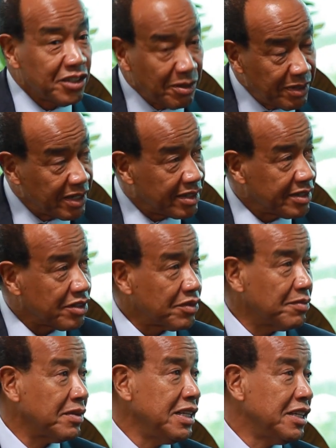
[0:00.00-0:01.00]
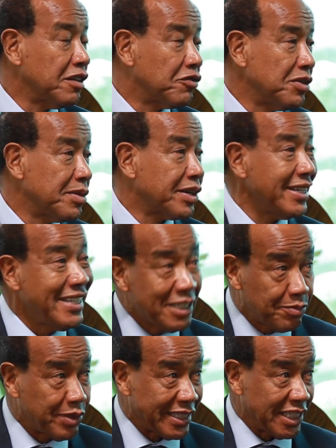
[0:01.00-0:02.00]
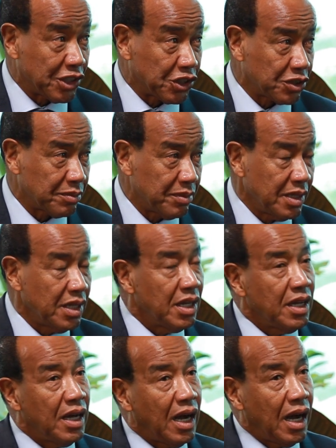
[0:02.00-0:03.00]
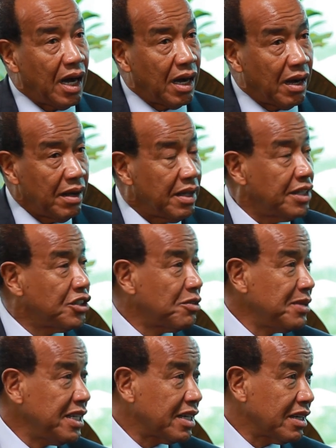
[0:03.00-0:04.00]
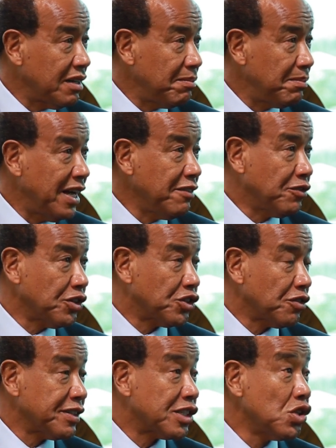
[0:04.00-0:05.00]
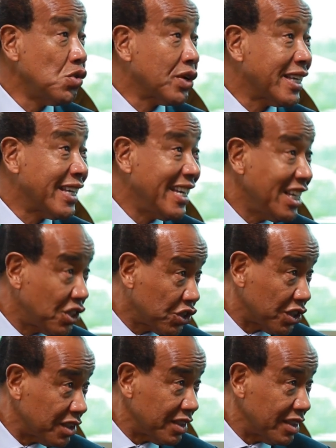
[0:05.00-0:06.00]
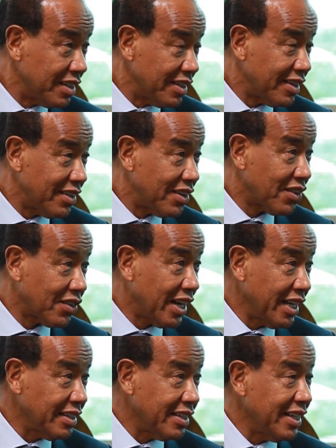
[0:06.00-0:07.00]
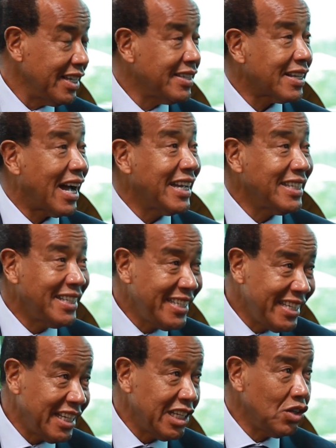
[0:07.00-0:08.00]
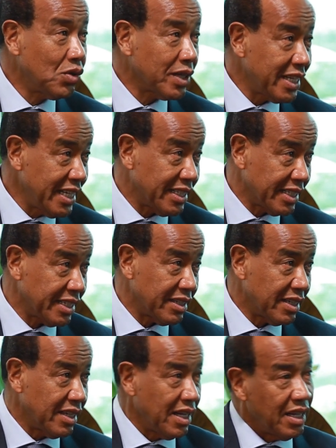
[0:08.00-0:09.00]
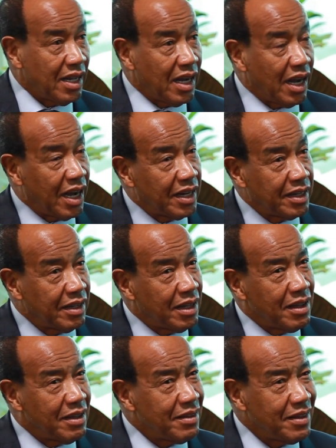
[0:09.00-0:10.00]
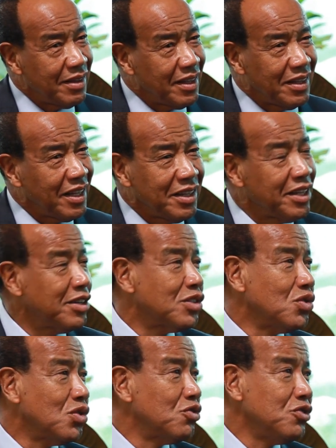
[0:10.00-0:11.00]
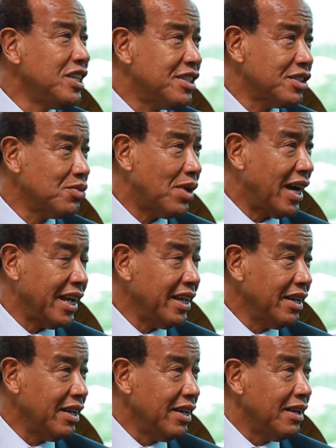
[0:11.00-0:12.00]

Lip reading: Jamaica's legal framework is British. Jamaica, by virtue of its location, right, is ideally located. And there's no reason why